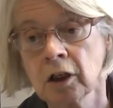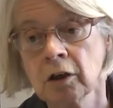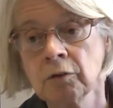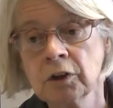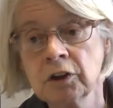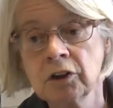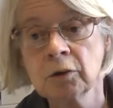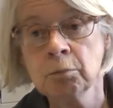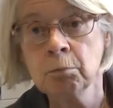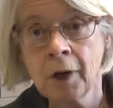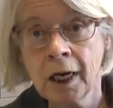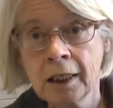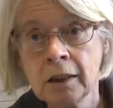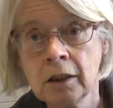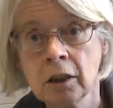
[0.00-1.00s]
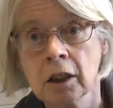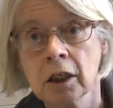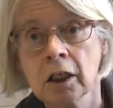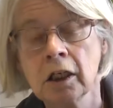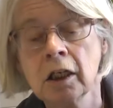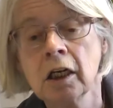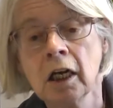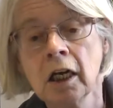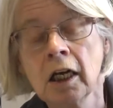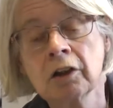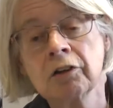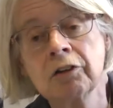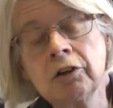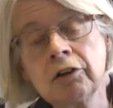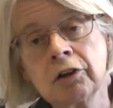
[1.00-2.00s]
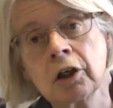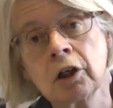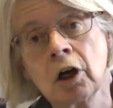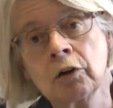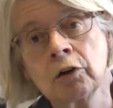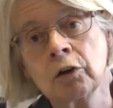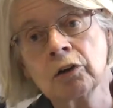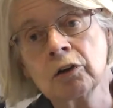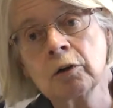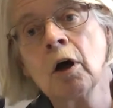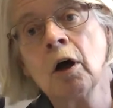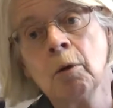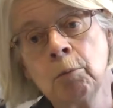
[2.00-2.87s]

and this is mainly existing owners